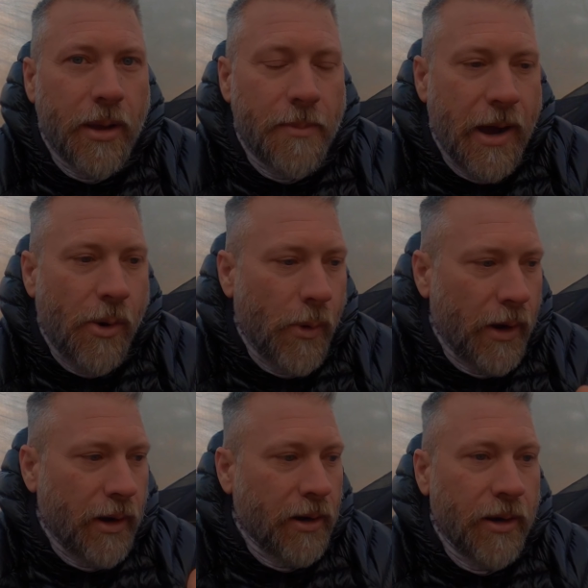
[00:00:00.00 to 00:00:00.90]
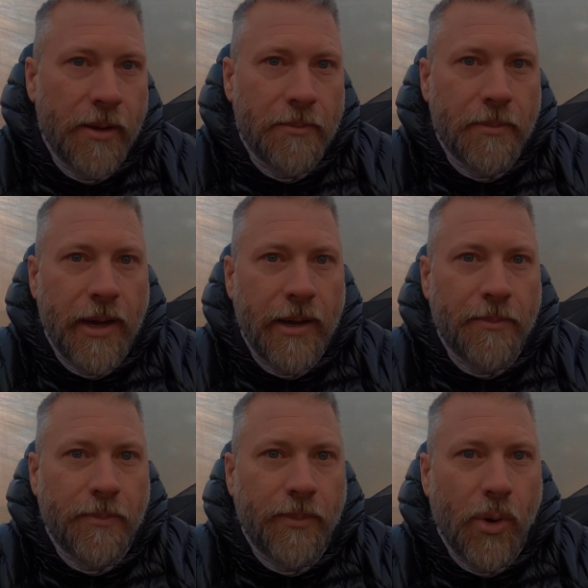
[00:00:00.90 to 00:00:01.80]
about where my
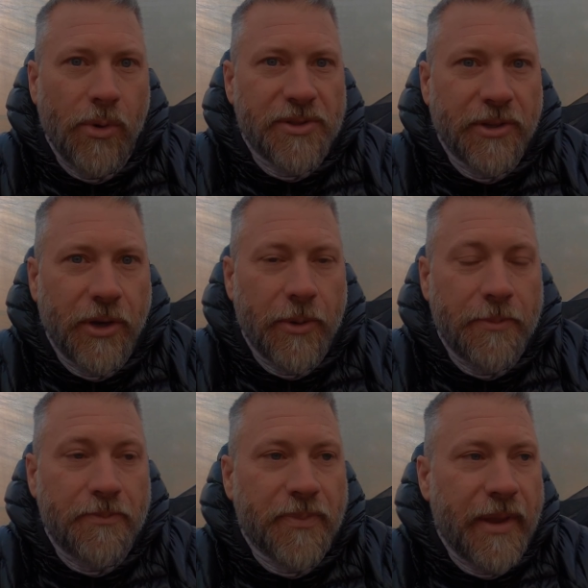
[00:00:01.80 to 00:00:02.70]
poles are going.